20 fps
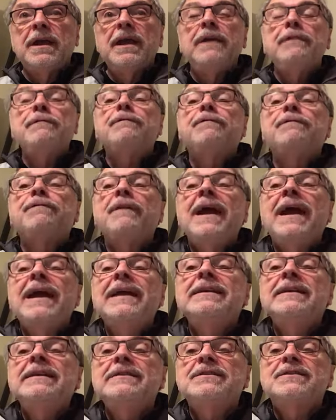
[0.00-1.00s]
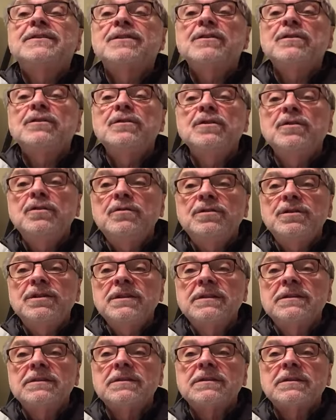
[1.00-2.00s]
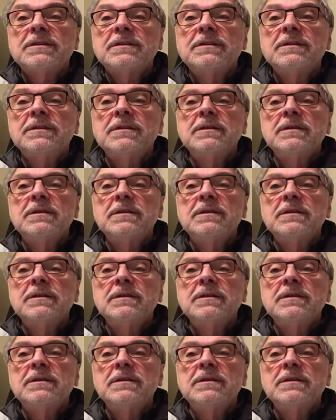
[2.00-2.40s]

in finding solutions.